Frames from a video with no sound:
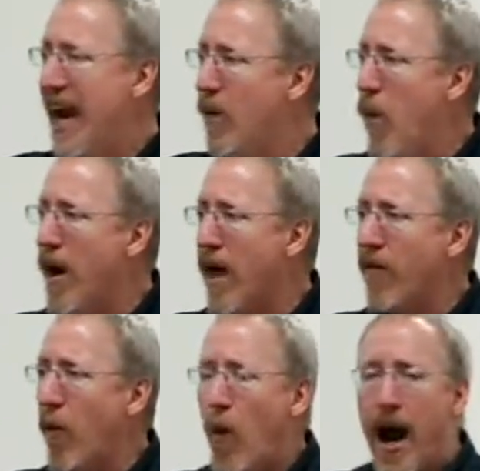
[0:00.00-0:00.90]
In
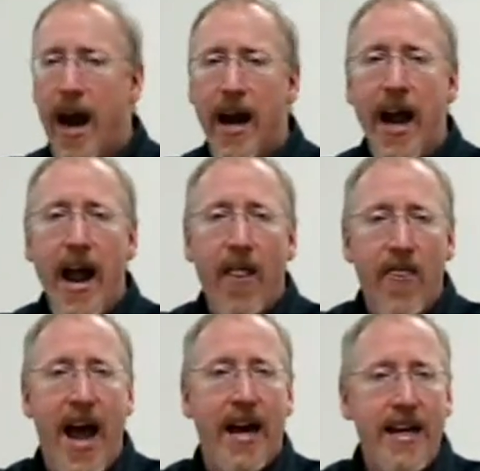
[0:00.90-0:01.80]
whatever way
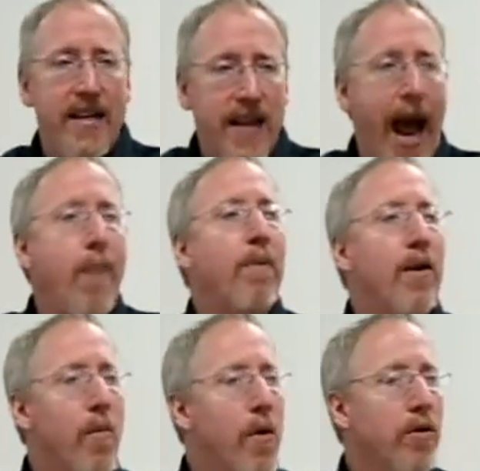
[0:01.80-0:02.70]
that is
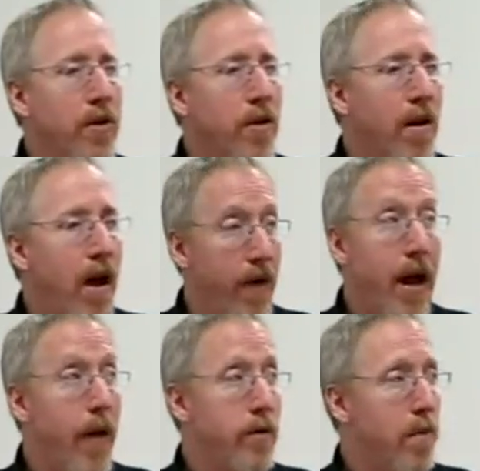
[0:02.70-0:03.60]
applicable to your life.
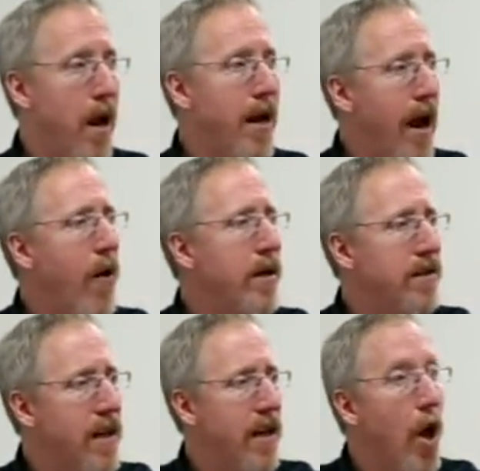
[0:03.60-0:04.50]
Hey, I was blind, now I
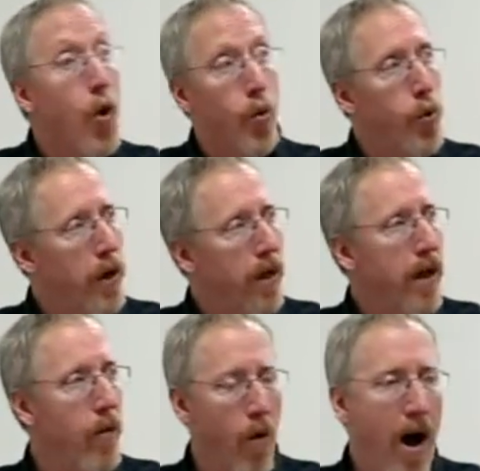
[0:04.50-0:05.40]
see.
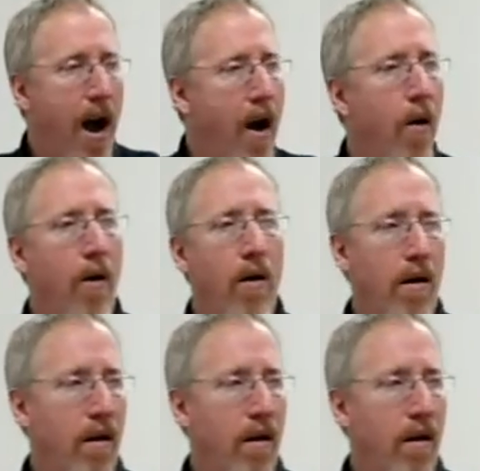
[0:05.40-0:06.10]
Really? Wow.